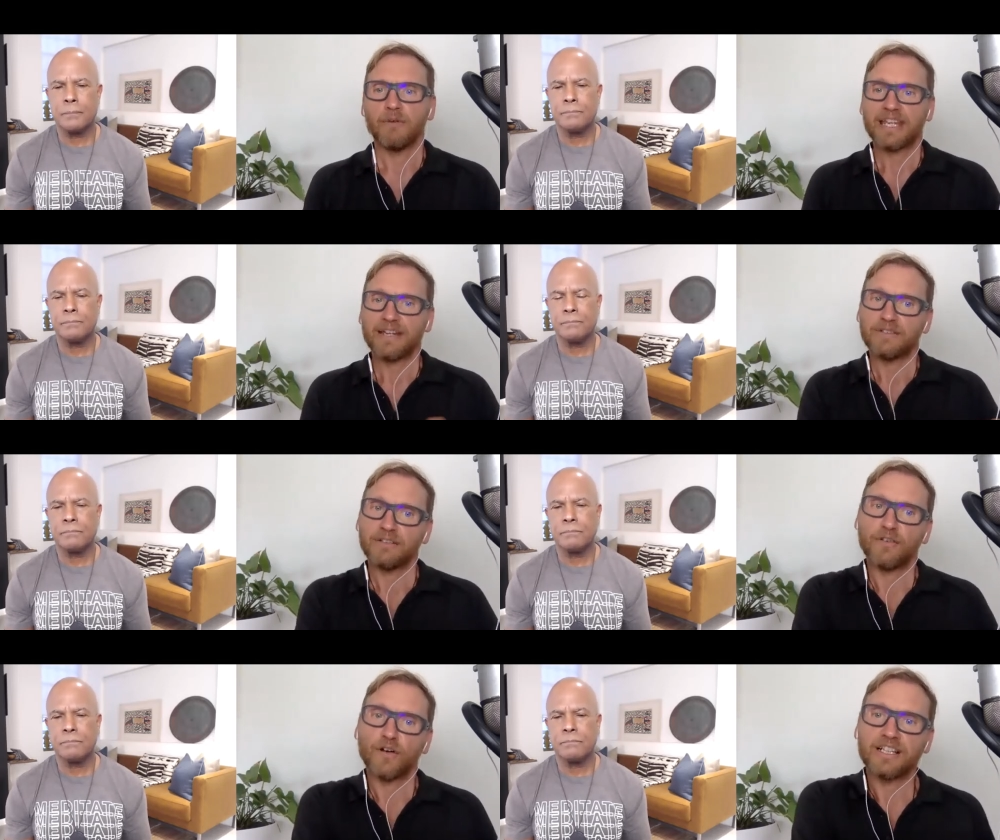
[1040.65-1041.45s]
Speaker 1: even
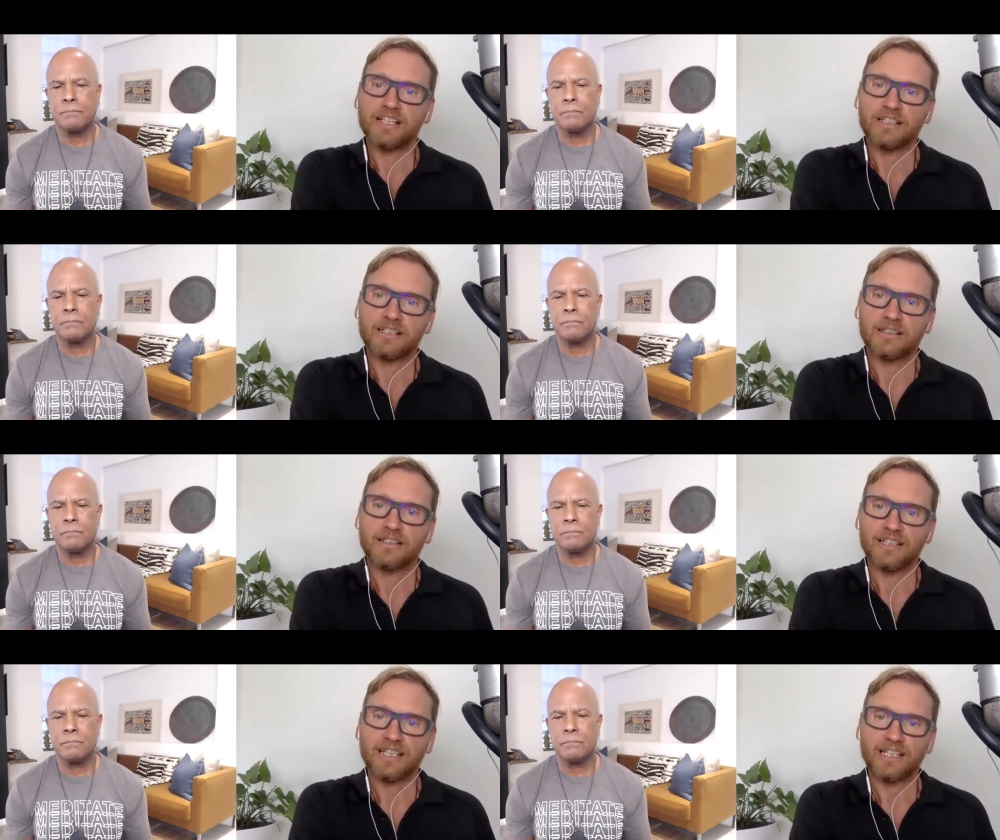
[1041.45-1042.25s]
avoiding
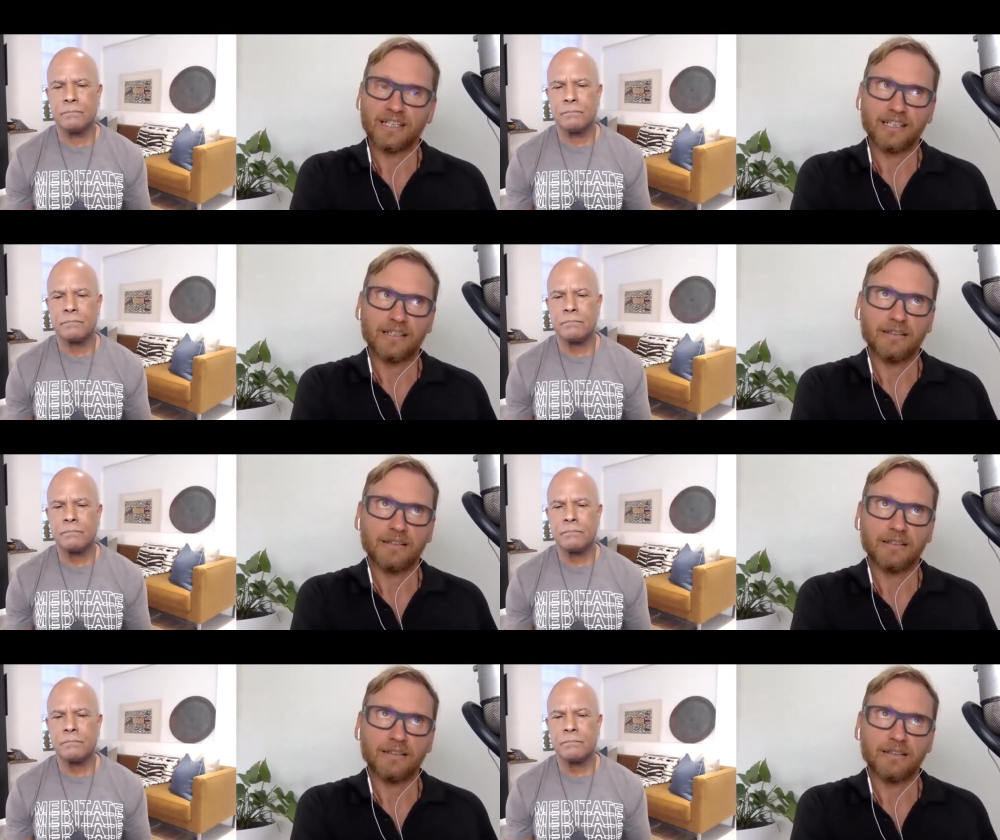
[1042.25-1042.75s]
the